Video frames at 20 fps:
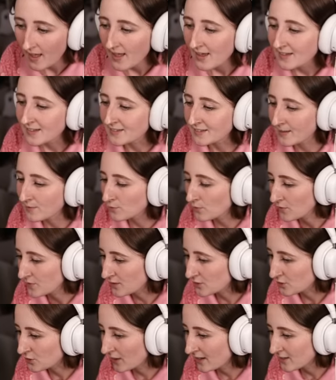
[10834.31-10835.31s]
Sims with
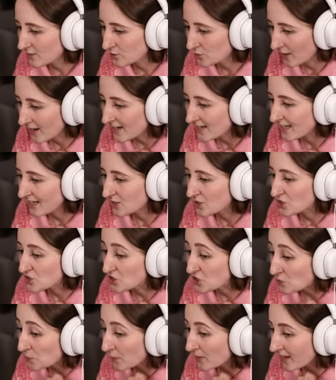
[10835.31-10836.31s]
this trait get
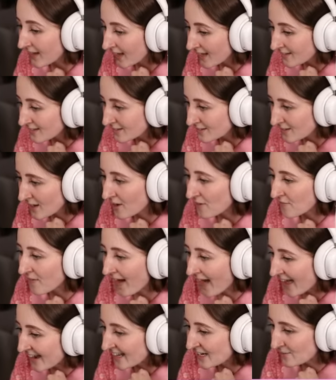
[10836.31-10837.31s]
duplicates of
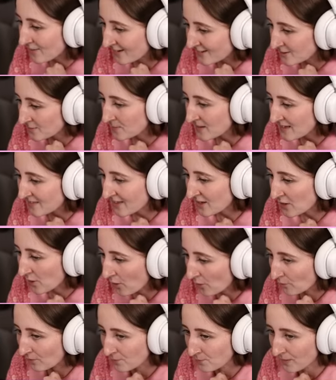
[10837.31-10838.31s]
any recipe they
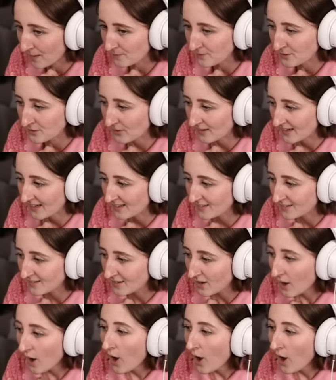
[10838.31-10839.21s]
cook with preps ingredients.